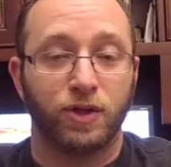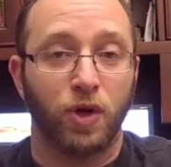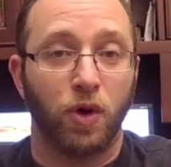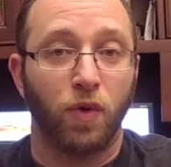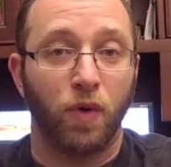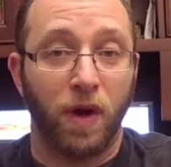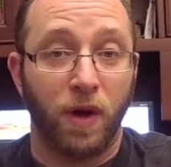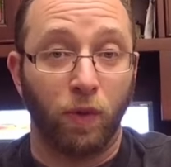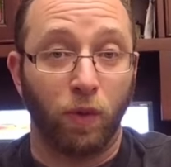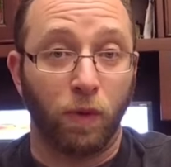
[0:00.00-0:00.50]

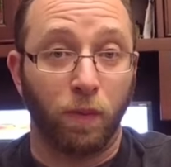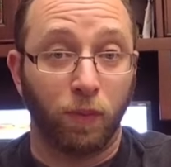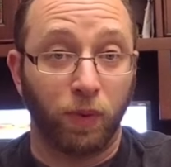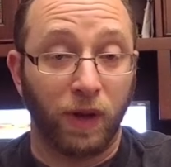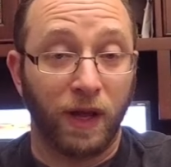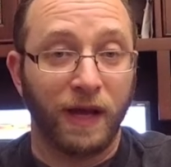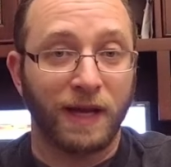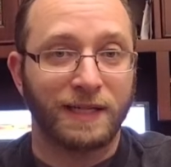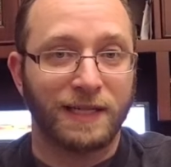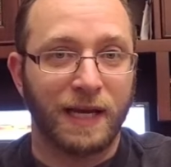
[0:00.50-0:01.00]
so it will
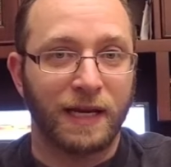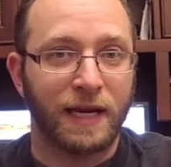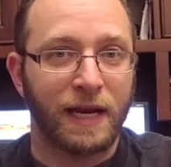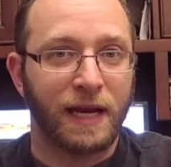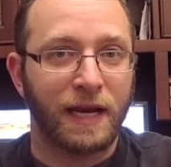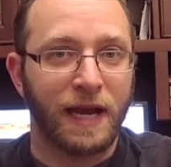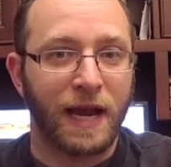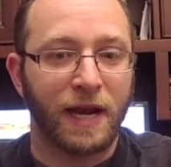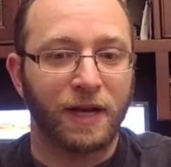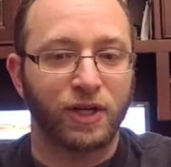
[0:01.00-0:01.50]
play
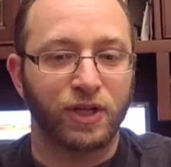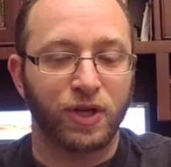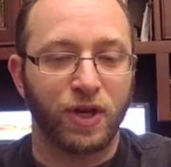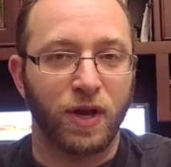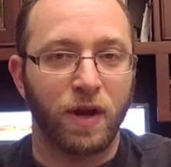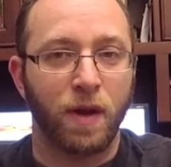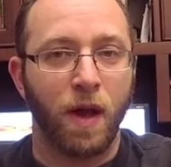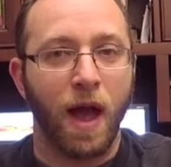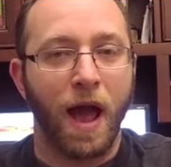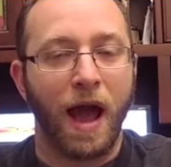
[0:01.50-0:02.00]
1080
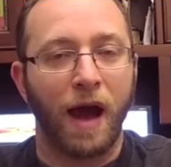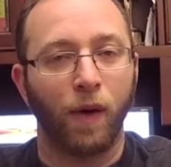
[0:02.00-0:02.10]
HD.